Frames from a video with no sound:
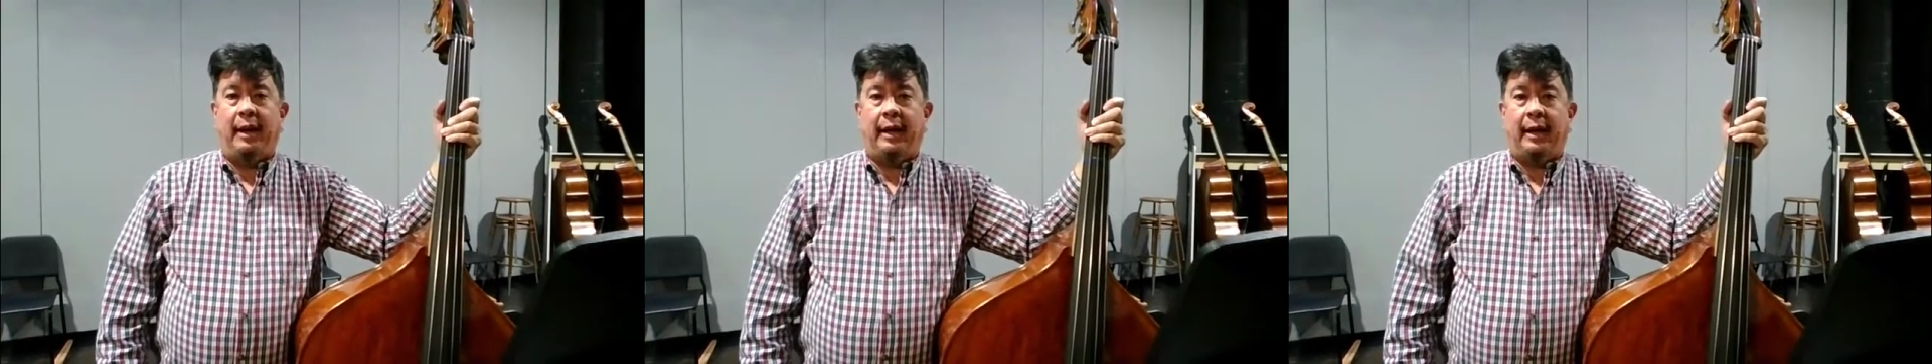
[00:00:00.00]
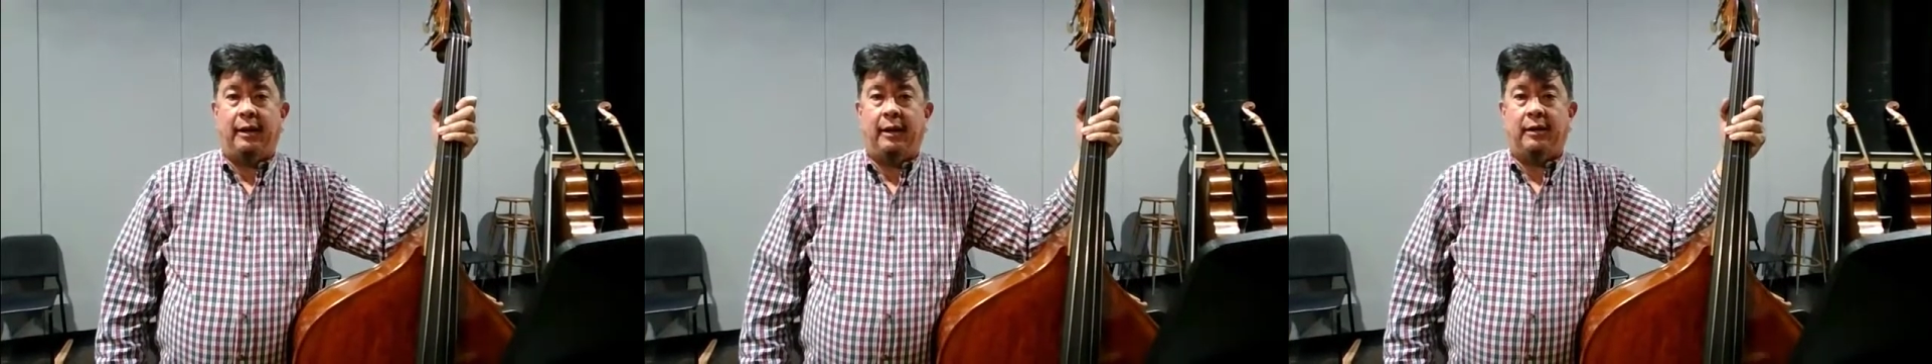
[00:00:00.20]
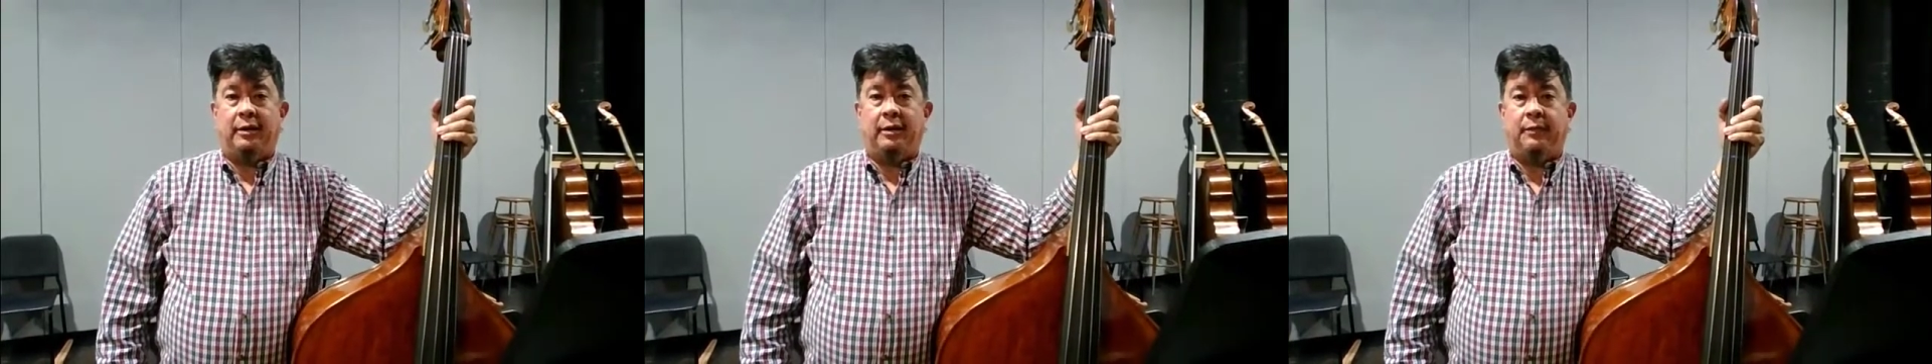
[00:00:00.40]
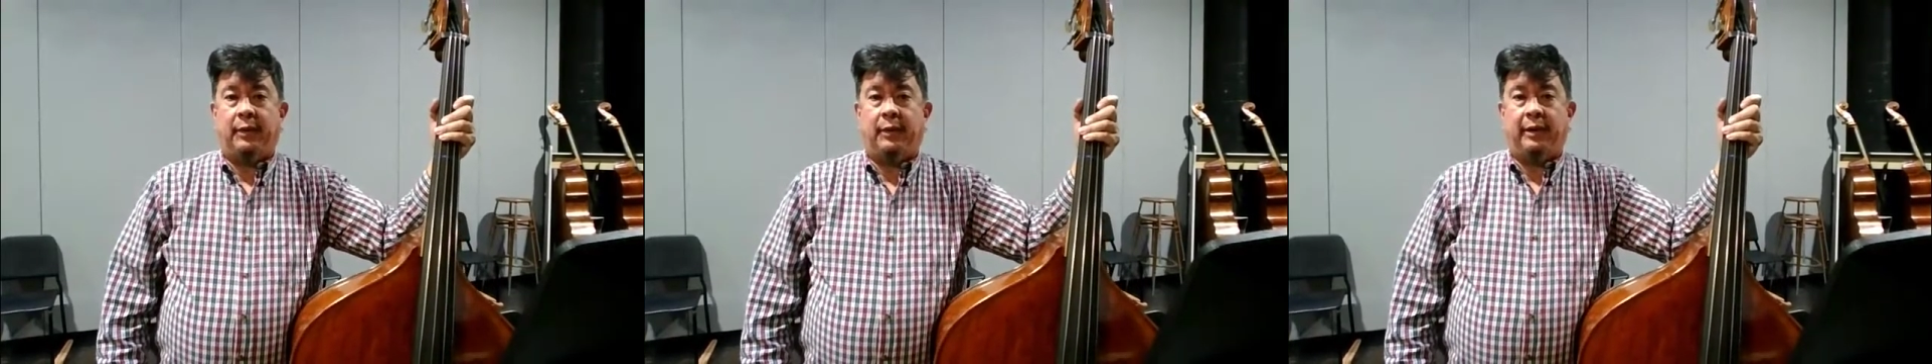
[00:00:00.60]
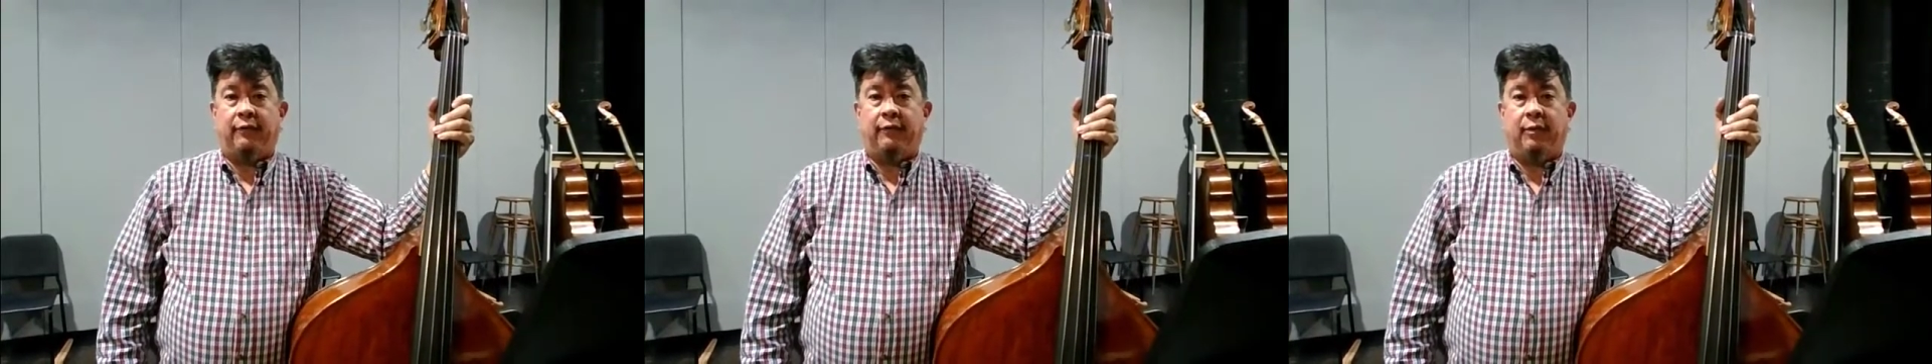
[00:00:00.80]
and
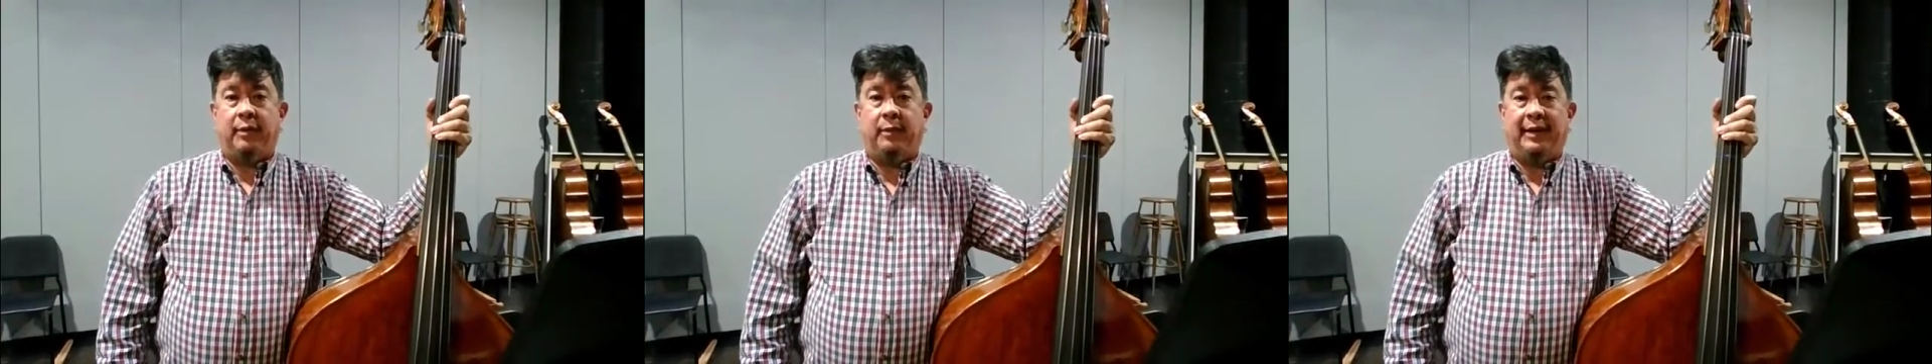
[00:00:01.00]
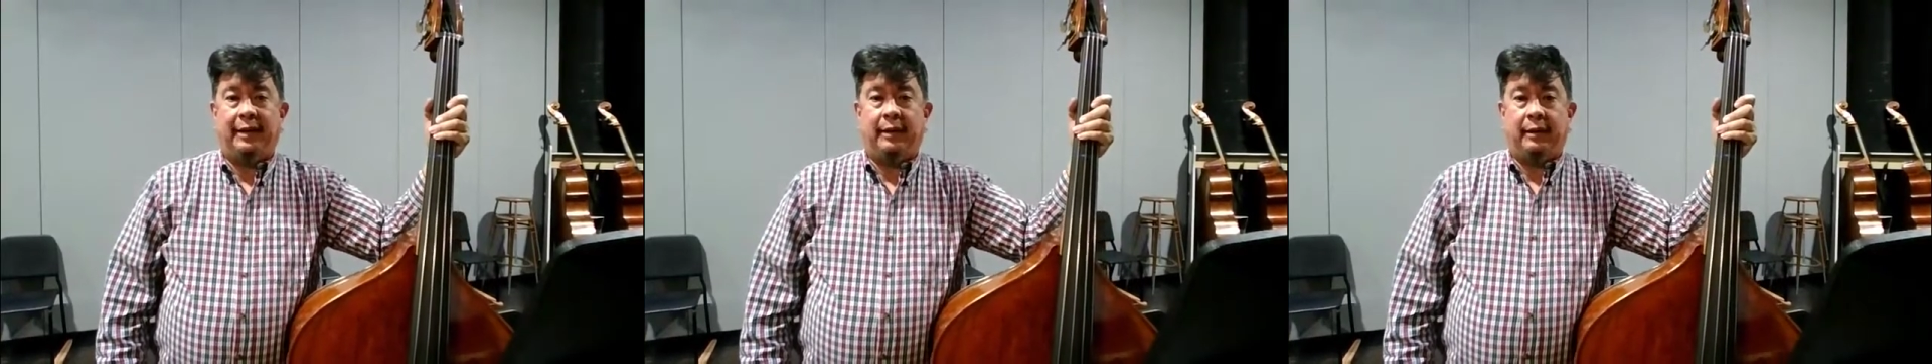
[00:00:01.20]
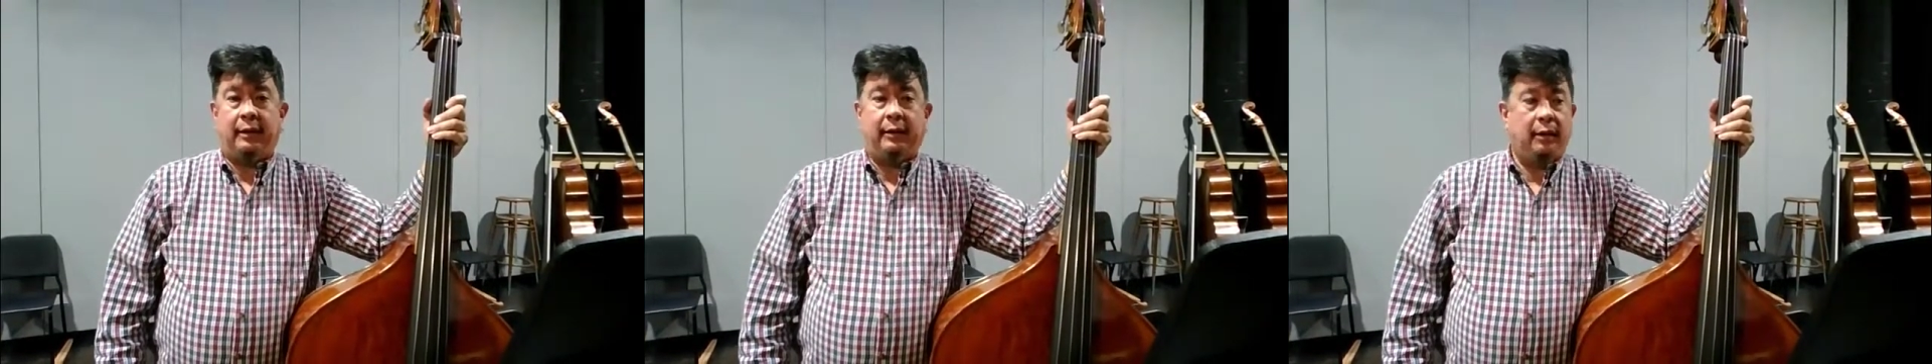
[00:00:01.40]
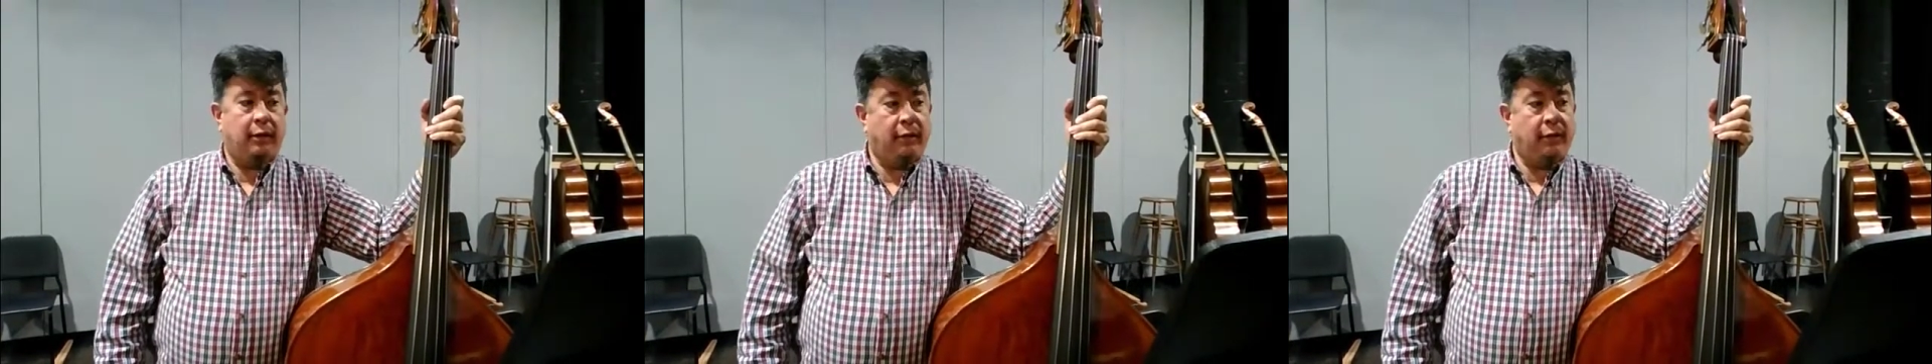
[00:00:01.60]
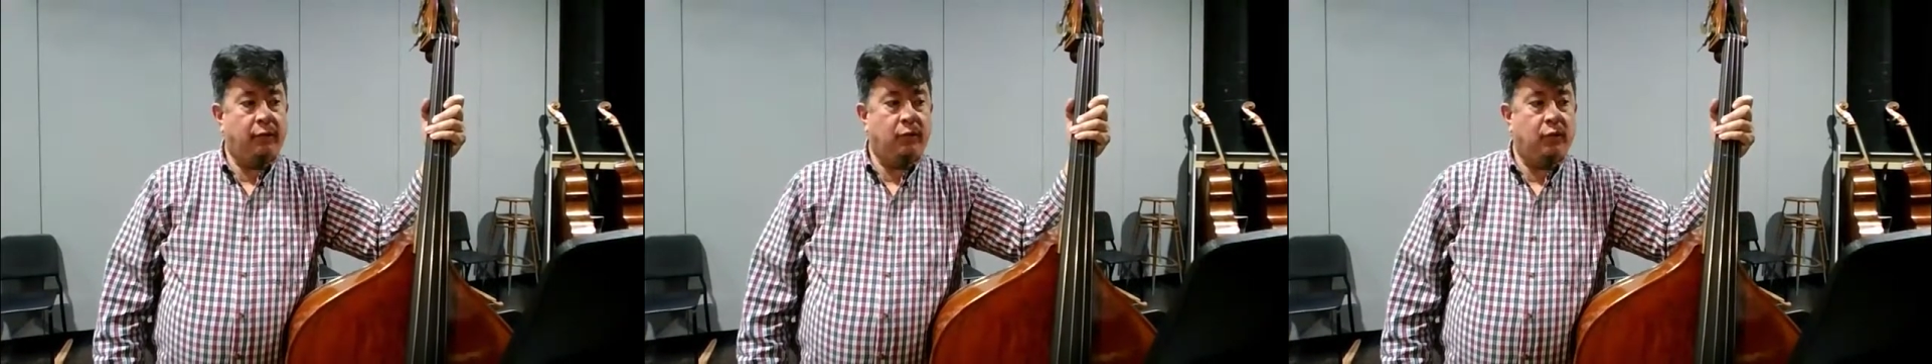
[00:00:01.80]
play from the beginning
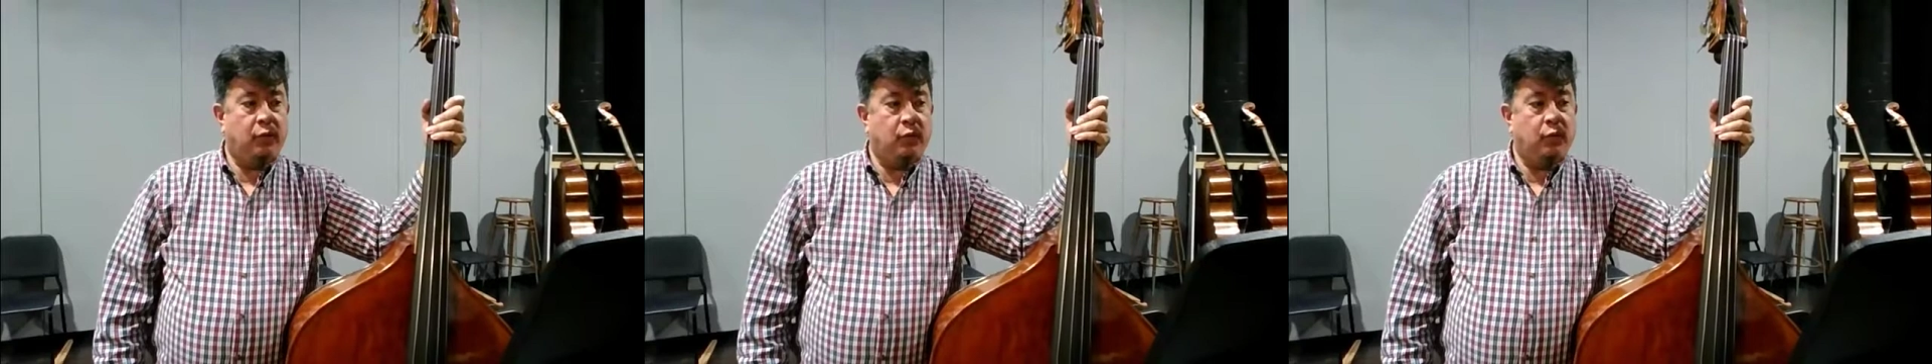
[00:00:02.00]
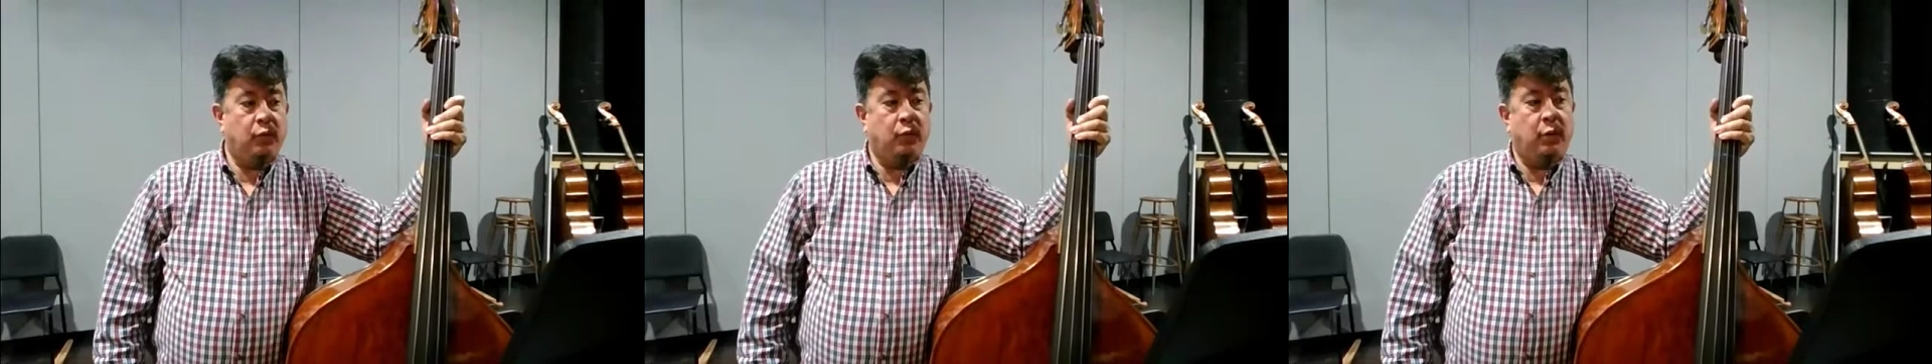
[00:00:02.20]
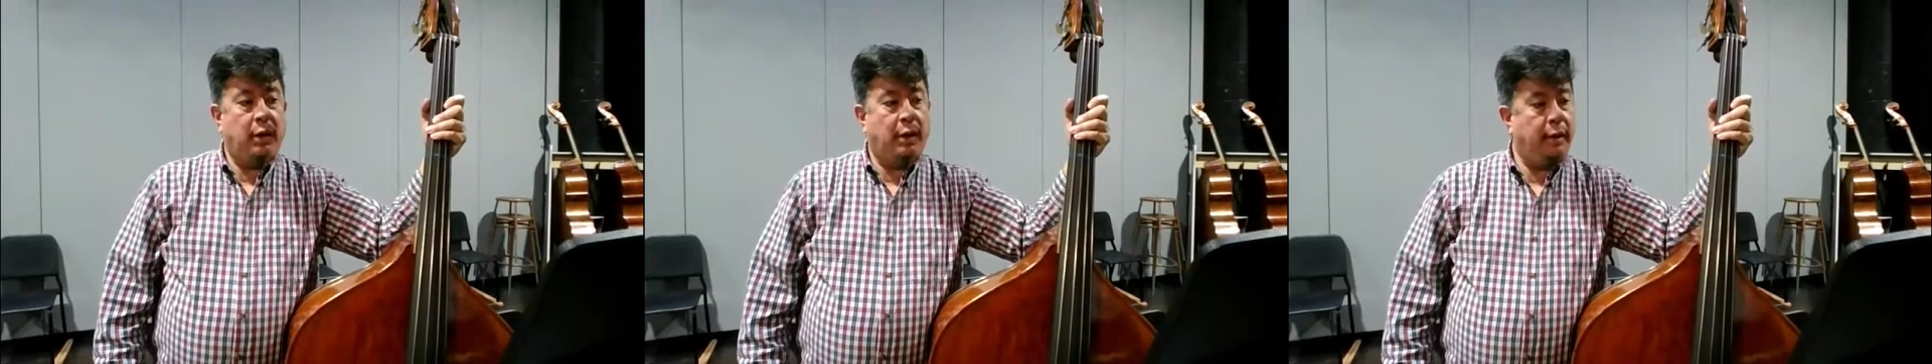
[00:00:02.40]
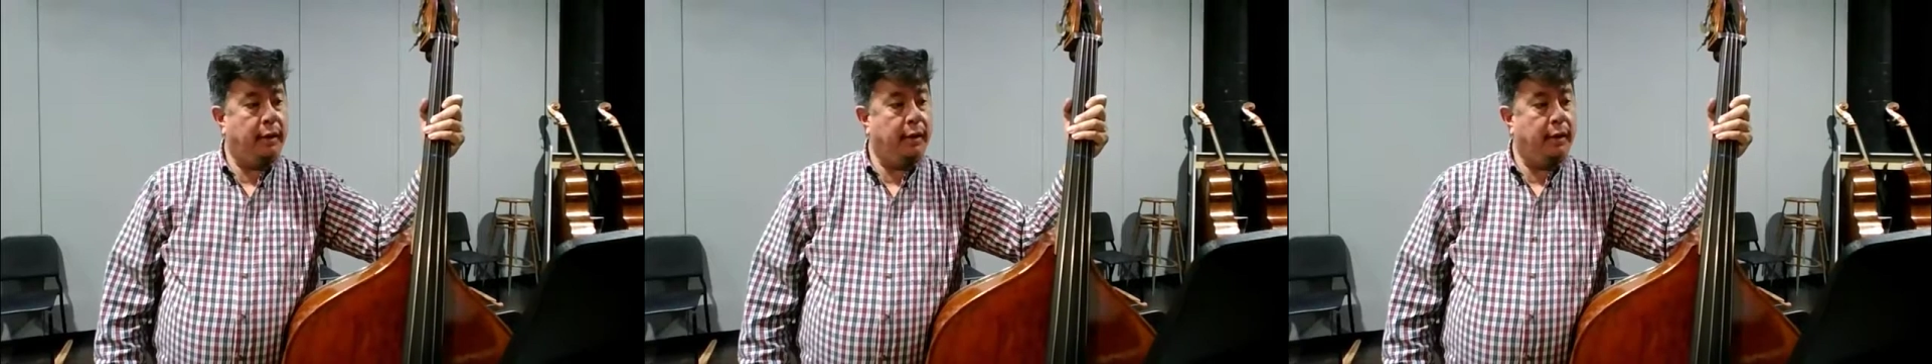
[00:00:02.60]
through